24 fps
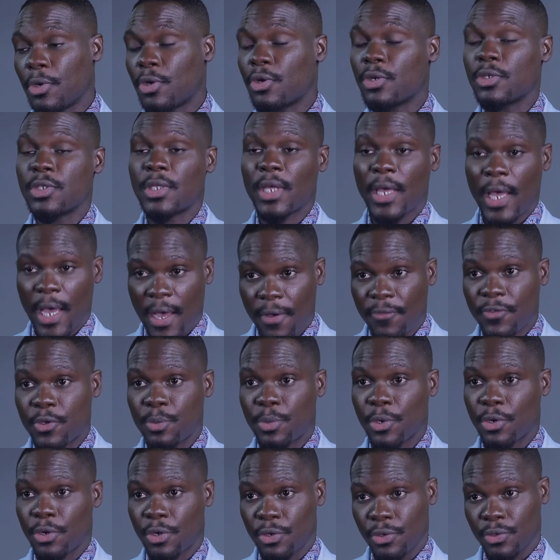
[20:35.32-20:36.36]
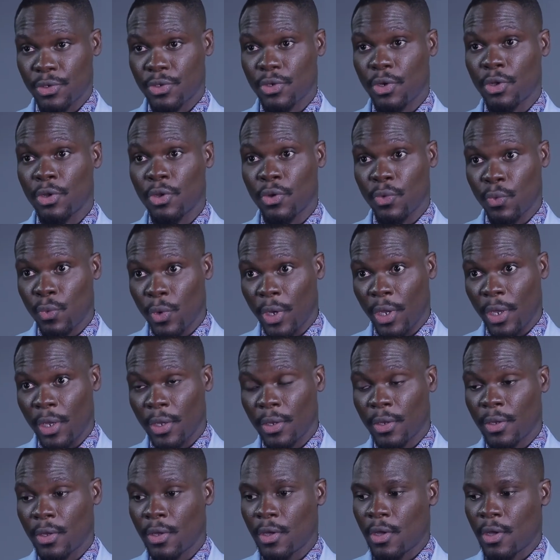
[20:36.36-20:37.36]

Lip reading: because there have to be hurdles on the way.